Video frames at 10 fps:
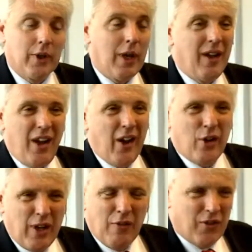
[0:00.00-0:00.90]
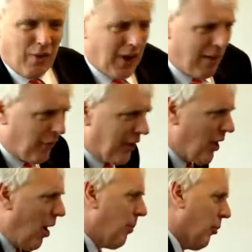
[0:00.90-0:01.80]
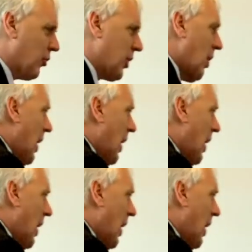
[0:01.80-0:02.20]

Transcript: I could give several other examples. So